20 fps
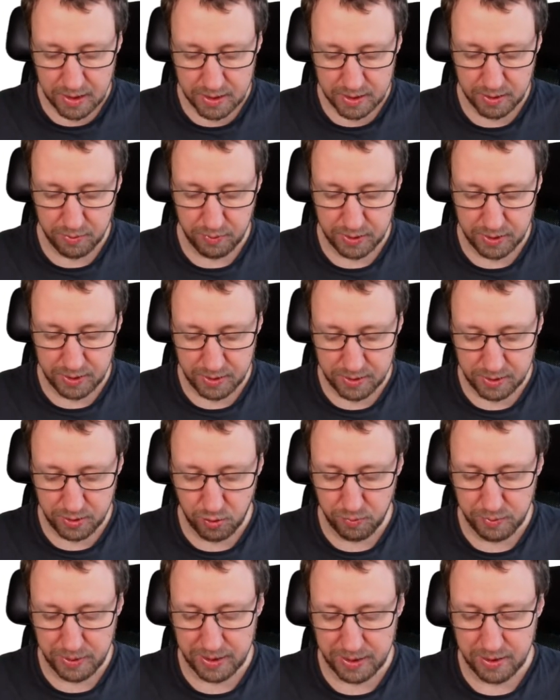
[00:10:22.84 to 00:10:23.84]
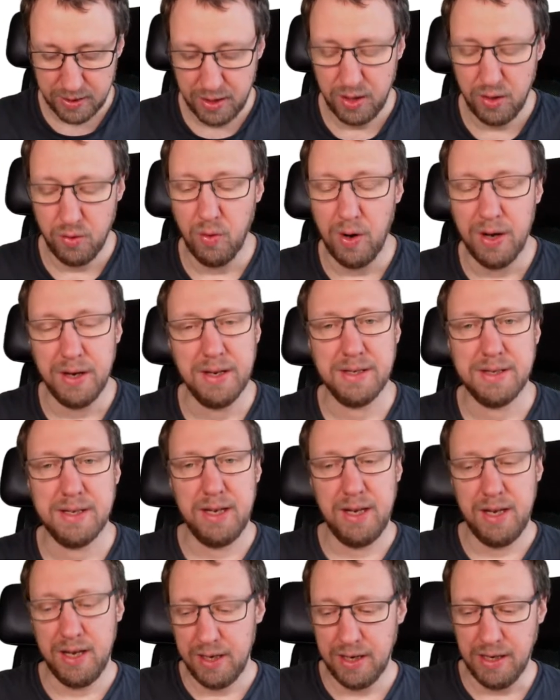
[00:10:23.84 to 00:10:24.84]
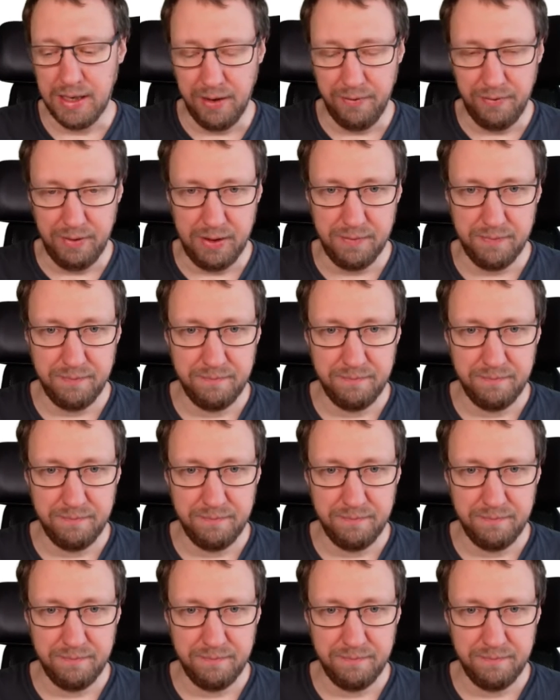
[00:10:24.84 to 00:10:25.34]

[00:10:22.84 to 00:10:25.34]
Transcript: We assume that U1 is given.